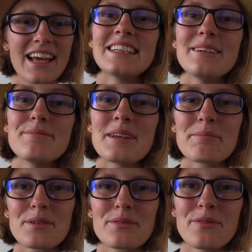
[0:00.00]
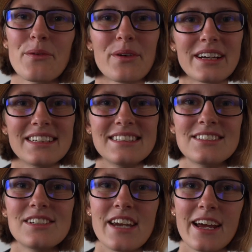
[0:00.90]
Tip number four is
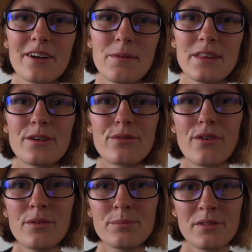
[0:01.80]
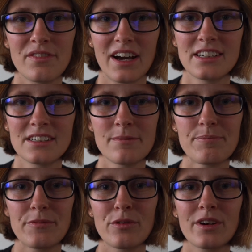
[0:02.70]
to check with your phone provider
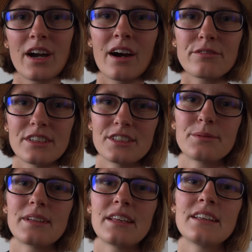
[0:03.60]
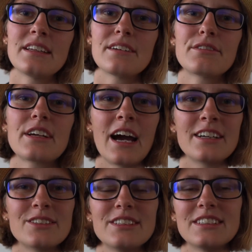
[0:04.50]
for coverage within the different
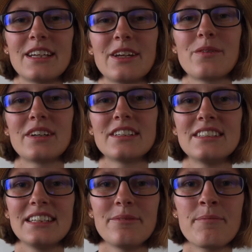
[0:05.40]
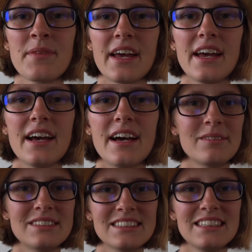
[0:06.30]
countries that you want to see.
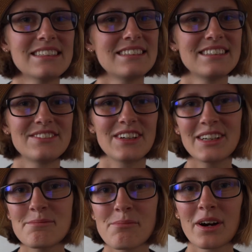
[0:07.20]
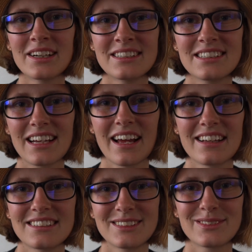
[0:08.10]
Obviously, this is very important
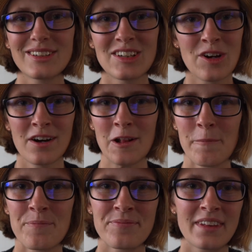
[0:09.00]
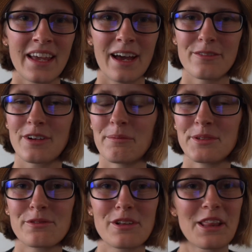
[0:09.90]
as we all have come
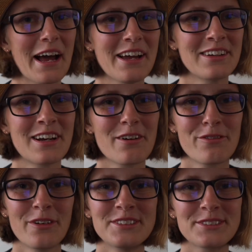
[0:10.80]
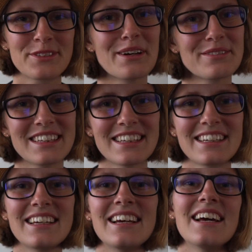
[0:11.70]
to rely on our phones for
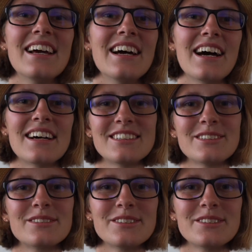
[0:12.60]
everything, to